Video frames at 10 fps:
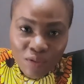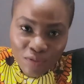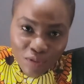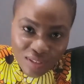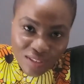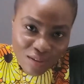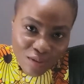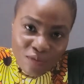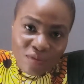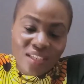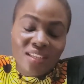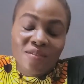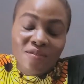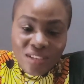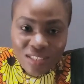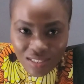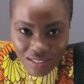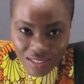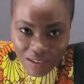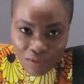of yourself in a
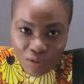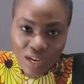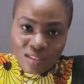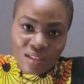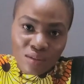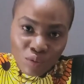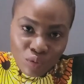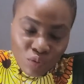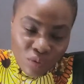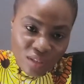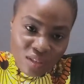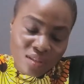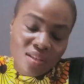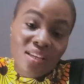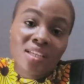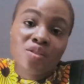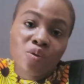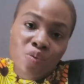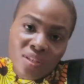first interview asking those questions let your